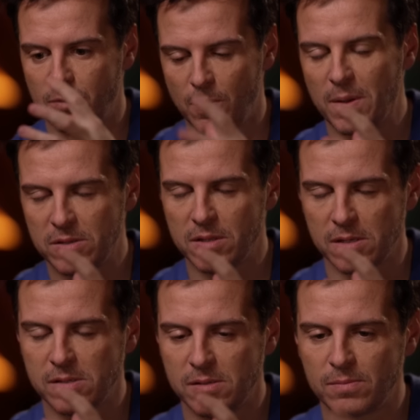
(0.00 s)
commits
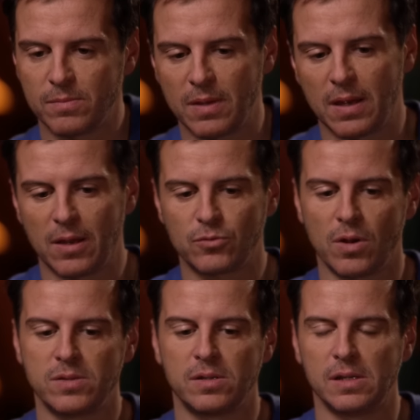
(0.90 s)
this
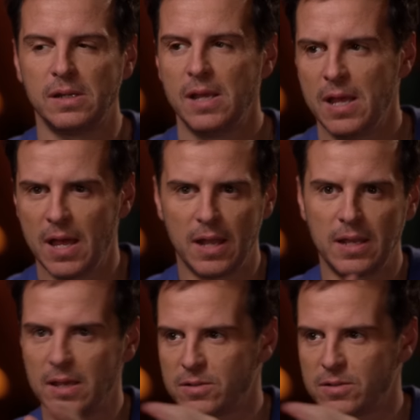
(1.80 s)
atrocity, and he